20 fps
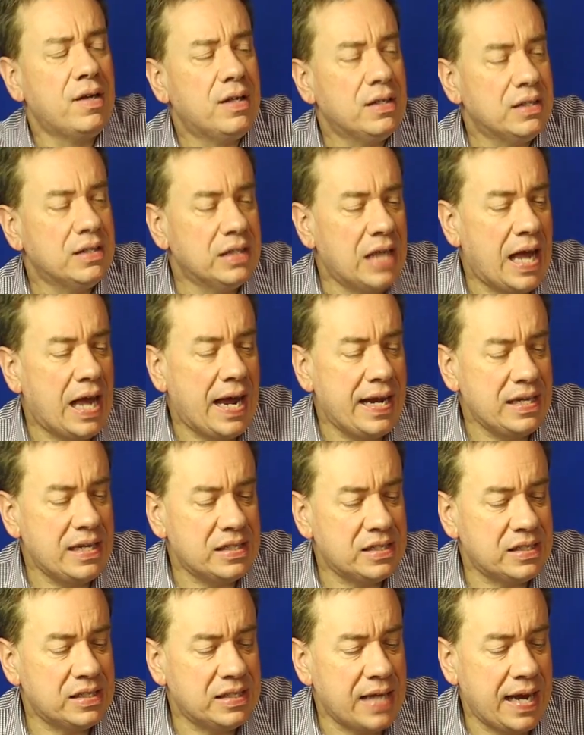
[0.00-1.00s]
light
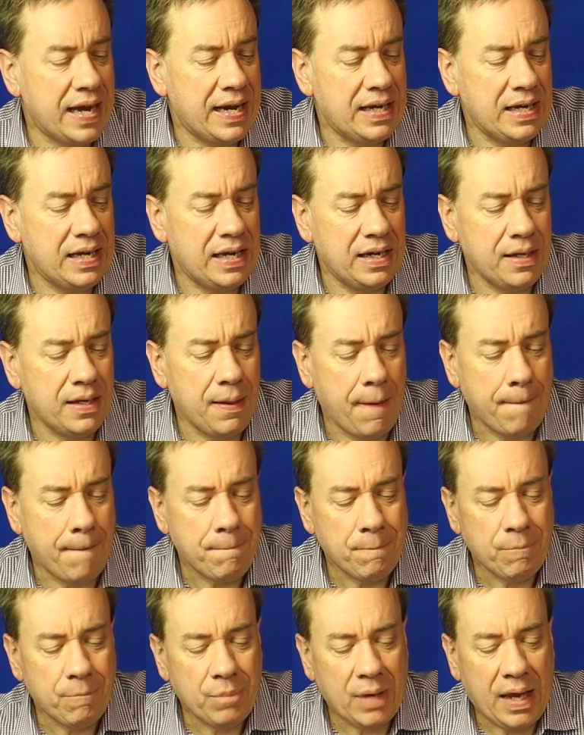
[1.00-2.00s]
staining.
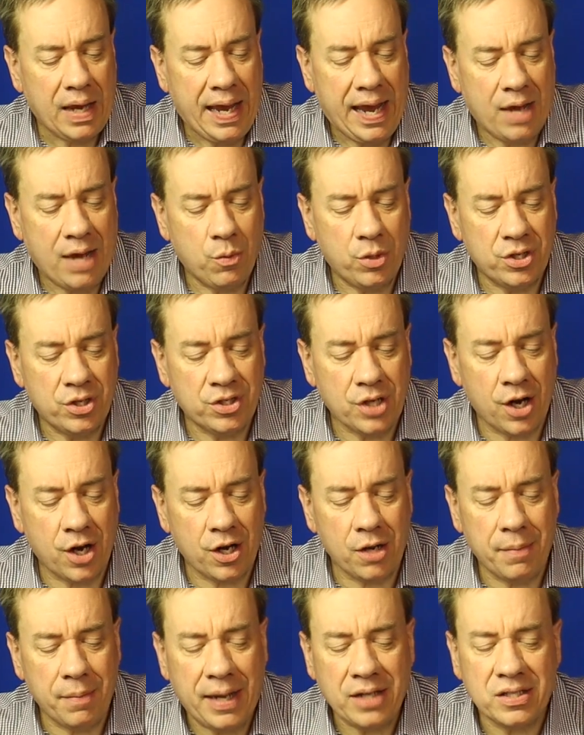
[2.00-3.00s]
And when you're
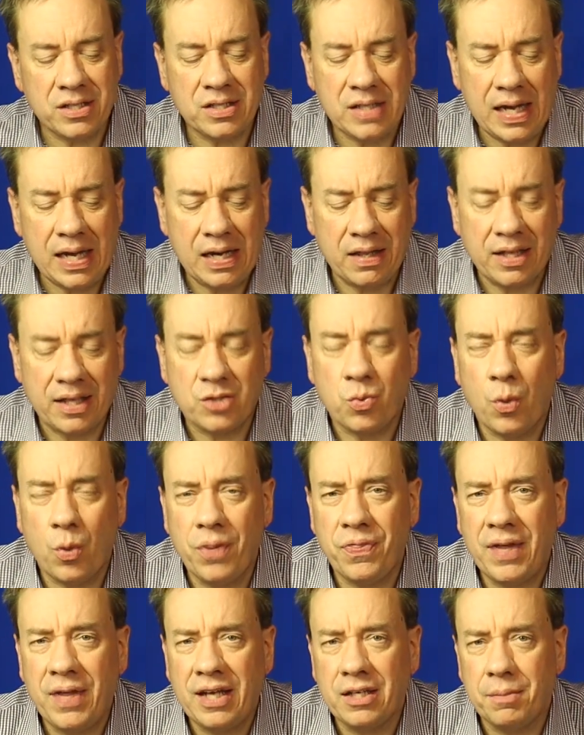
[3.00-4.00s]
talking about staining, that's
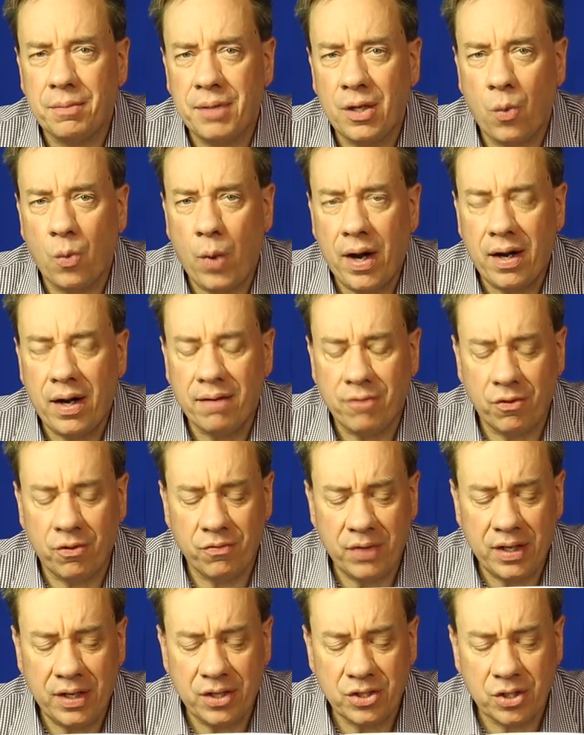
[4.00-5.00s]
one thing to be aware of on
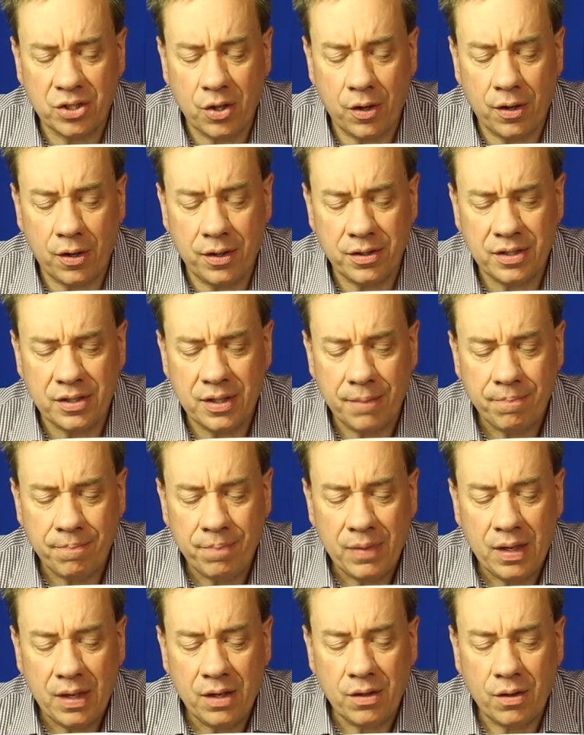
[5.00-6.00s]
vintage cards.
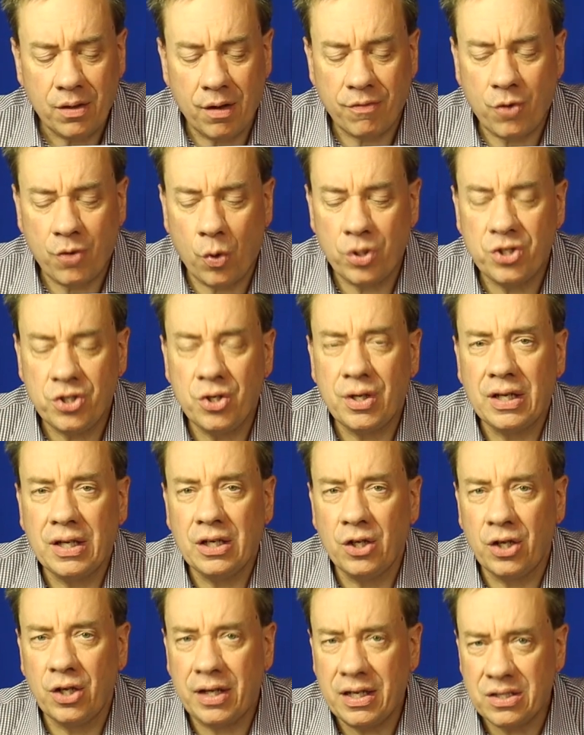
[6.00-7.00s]
Of course, you can
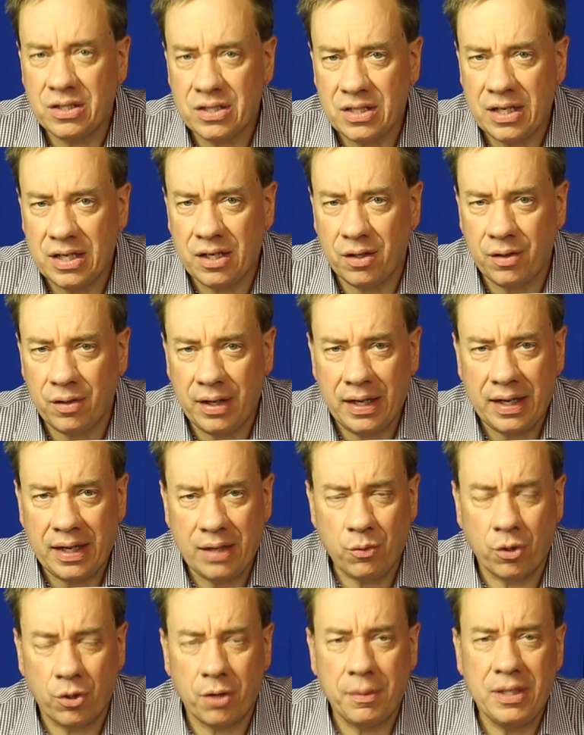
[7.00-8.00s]
look at centering,
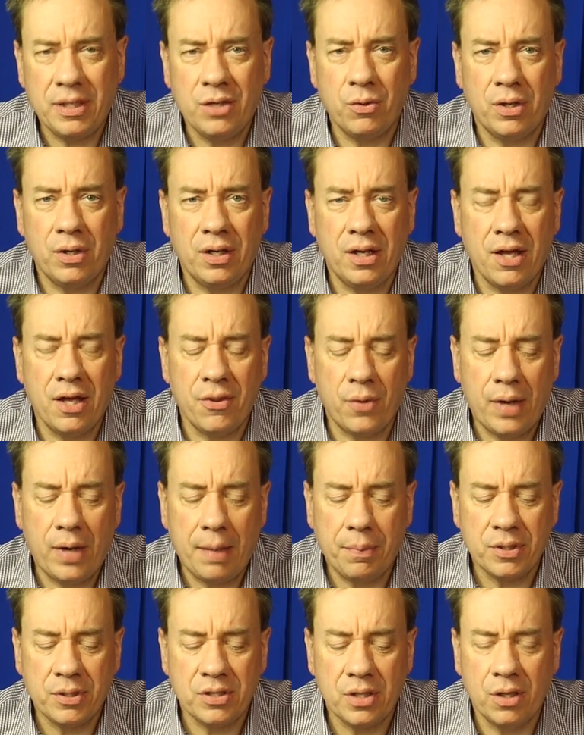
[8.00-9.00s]
and we're going to be doing another
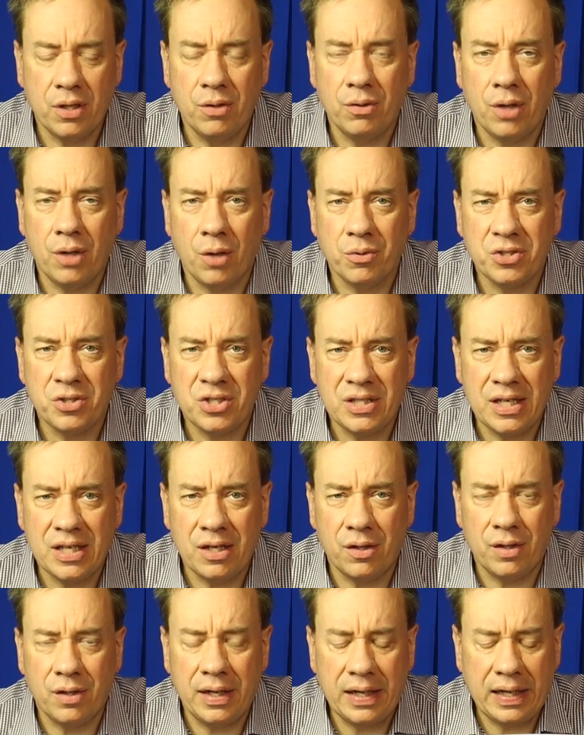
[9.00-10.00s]
episode on
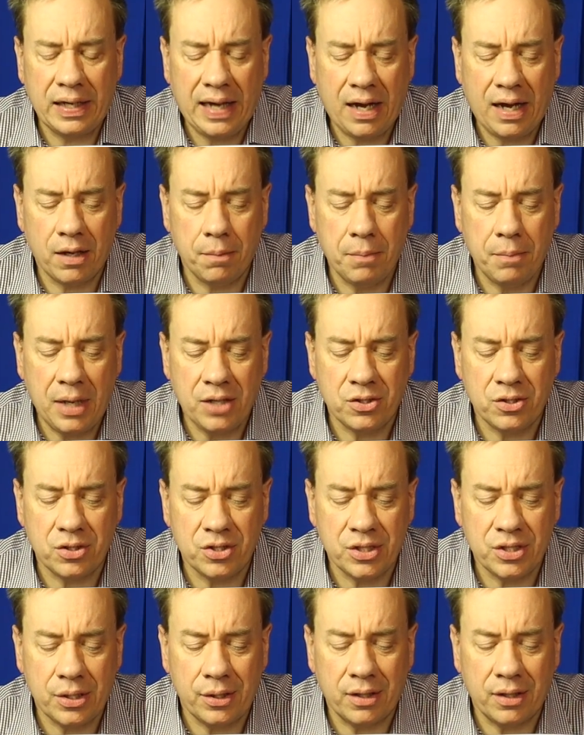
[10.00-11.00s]
centering and how to measure
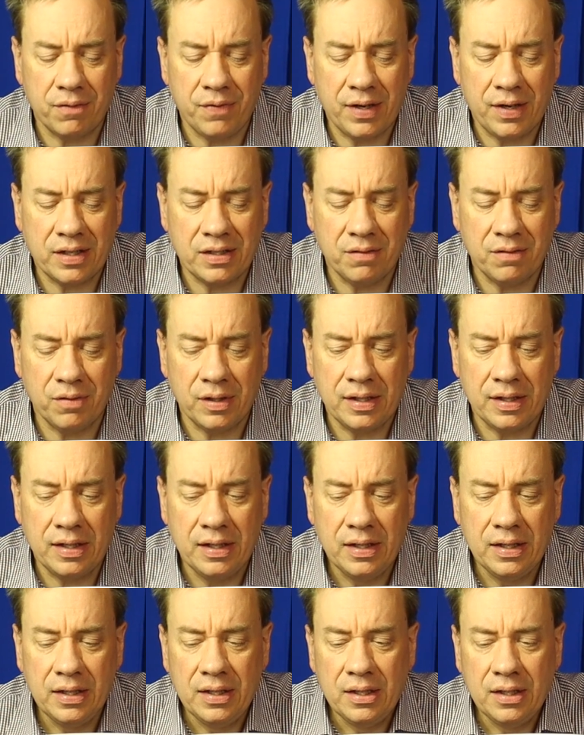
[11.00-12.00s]
centering effectively.
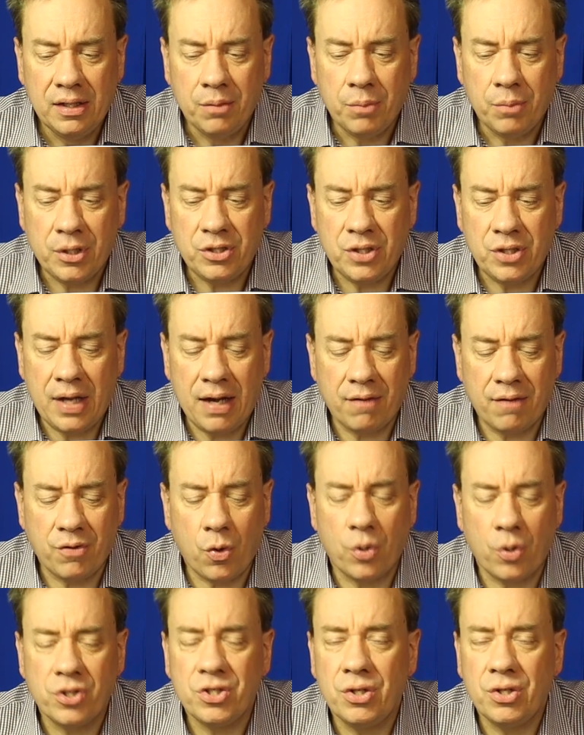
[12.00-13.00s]
And of
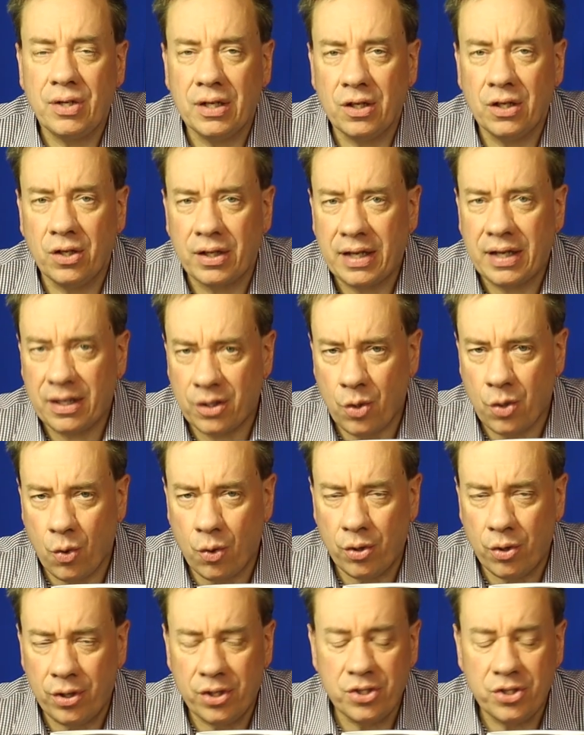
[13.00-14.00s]
course, you can look at
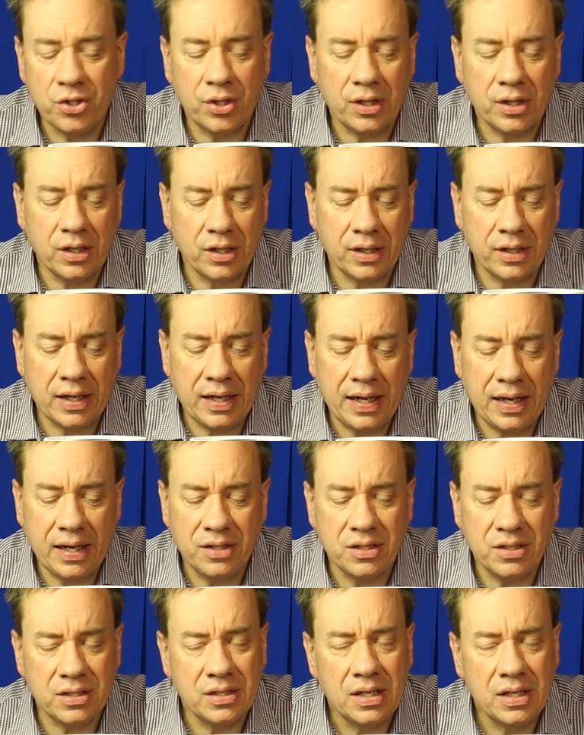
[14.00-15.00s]
corners, you can look at
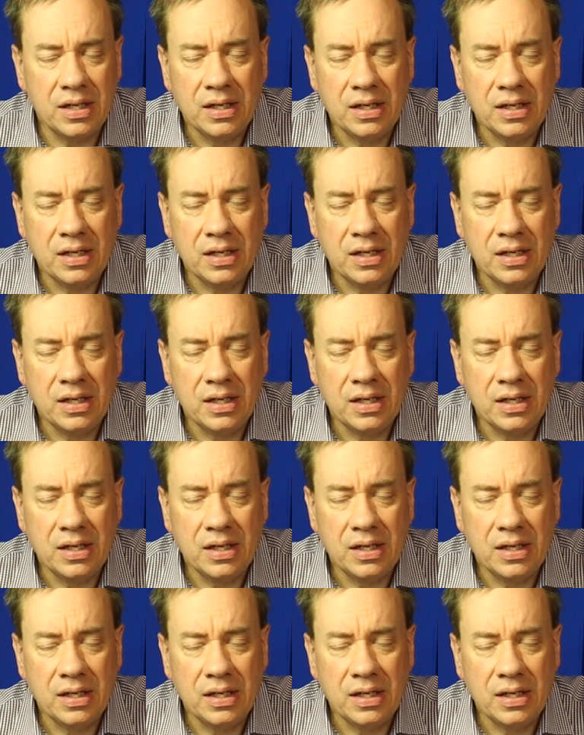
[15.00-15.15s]
edges.